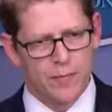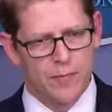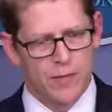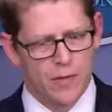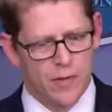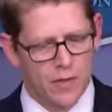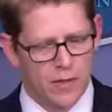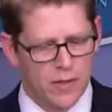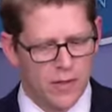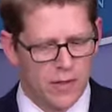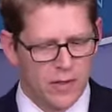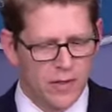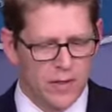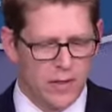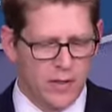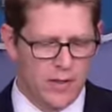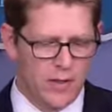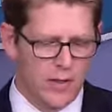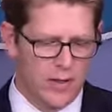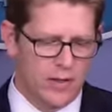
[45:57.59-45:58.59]
people
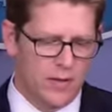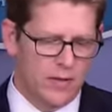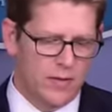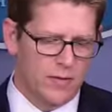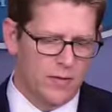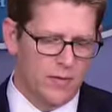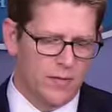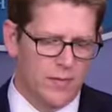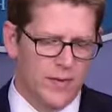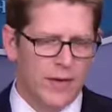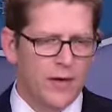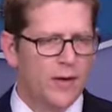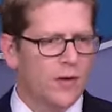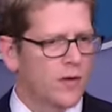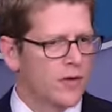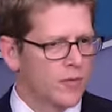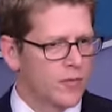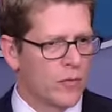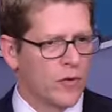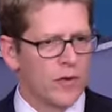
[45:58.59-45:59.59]

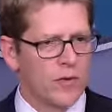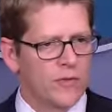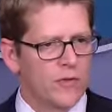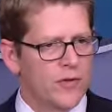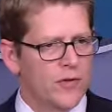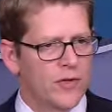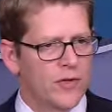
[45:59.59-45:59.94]
better and more